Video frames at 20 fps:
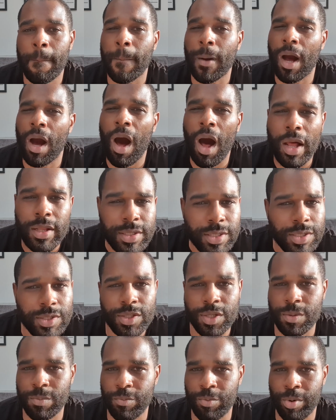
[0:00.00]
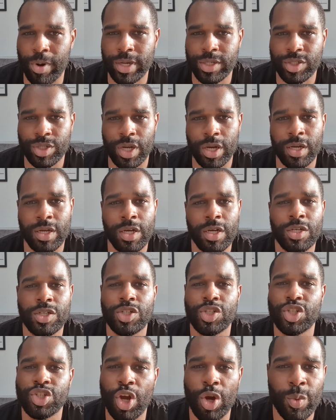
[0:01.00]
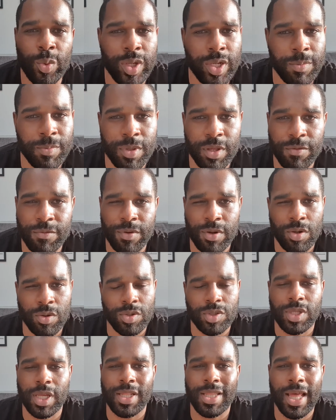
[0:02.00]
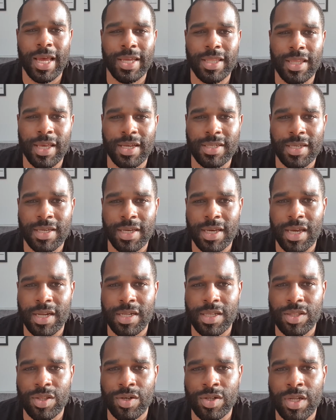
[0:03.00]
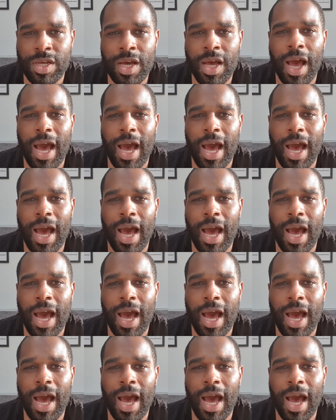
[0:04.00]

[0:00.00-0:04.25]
constant pressure, showing him different looks, then Nate Diaz can get it done.